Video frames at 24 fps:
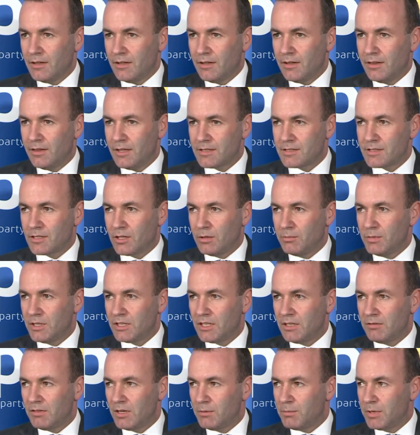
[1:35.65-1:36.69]
This
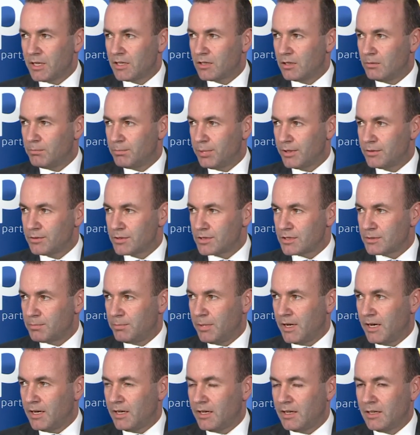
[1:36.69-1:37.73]
committee will be composed
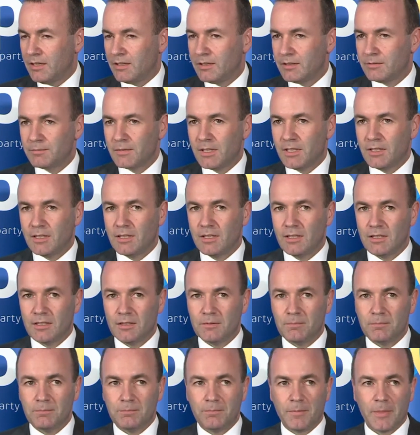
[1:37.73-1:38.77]
by
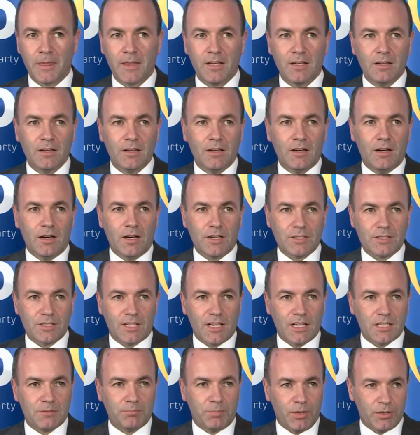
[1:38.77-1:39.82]

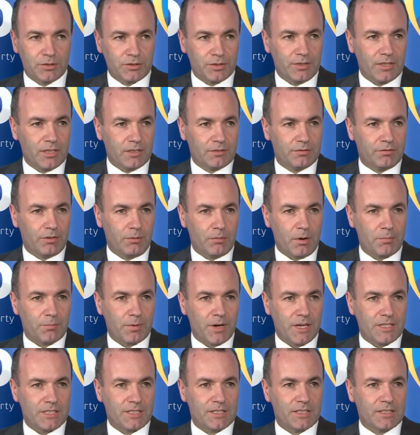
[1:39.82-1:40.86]
Hans-Gerd Pöttering, former
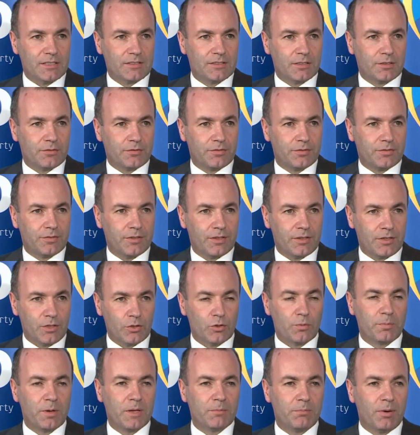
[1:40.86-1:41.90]
president of the
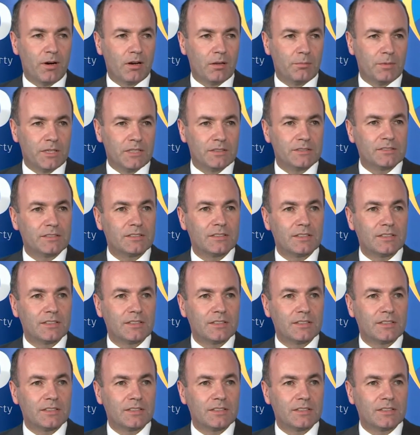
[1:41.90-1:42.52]
European Parliament.